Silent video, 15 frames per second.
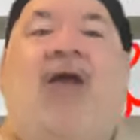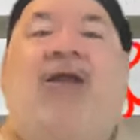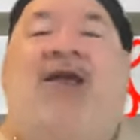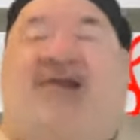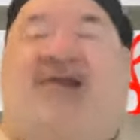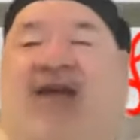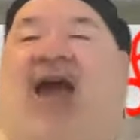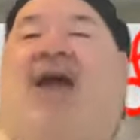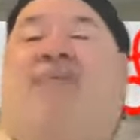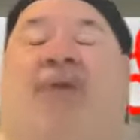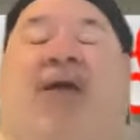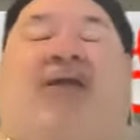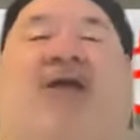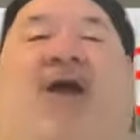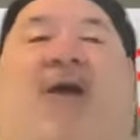This guy
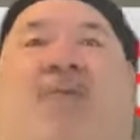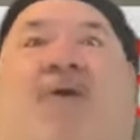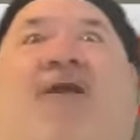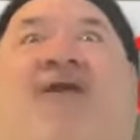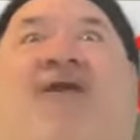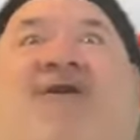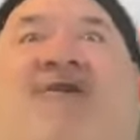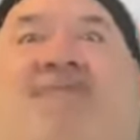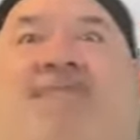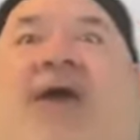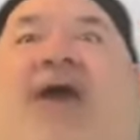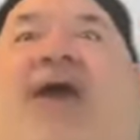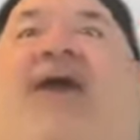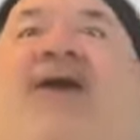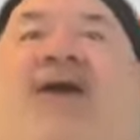picked up one of those
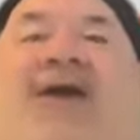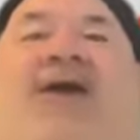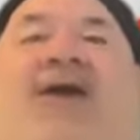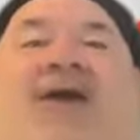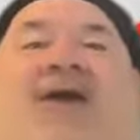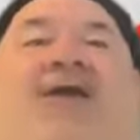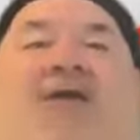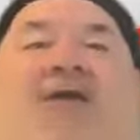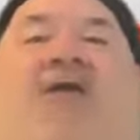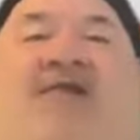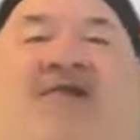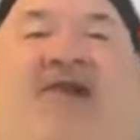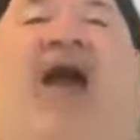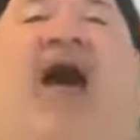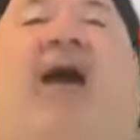big,
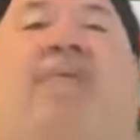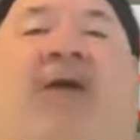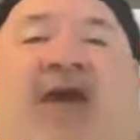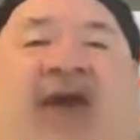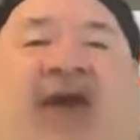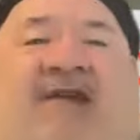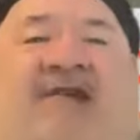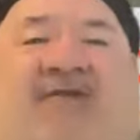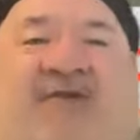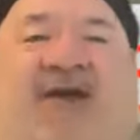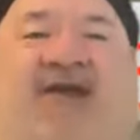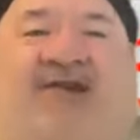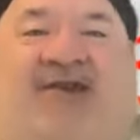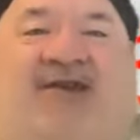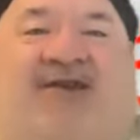those lobby
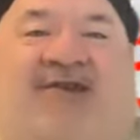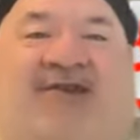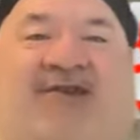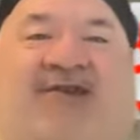ashtrays he used to